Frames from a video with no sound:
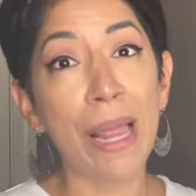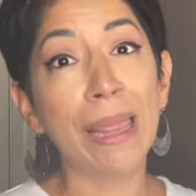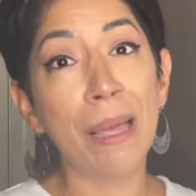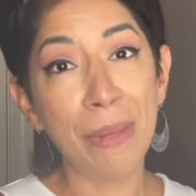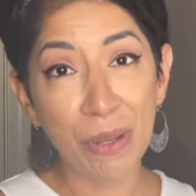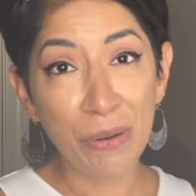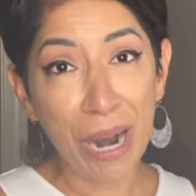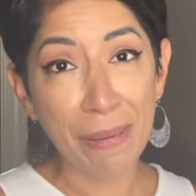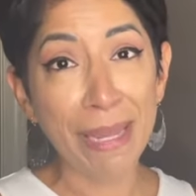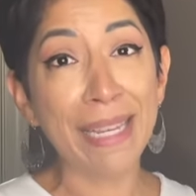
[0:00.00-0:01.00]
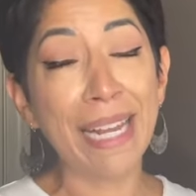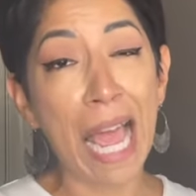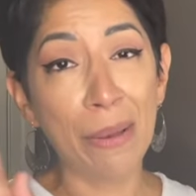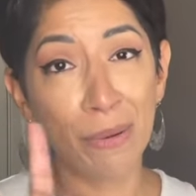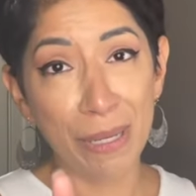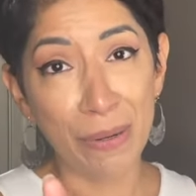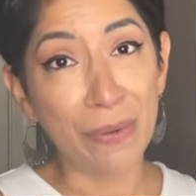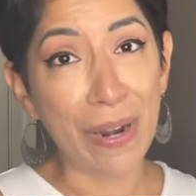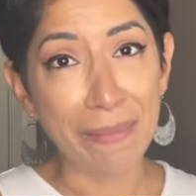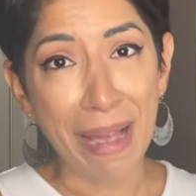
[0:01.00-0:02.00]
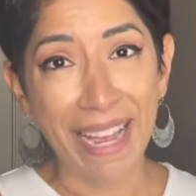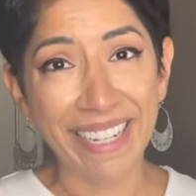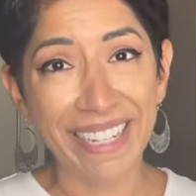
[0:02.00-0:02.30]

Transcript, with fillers: let me go grab it. I will be right back.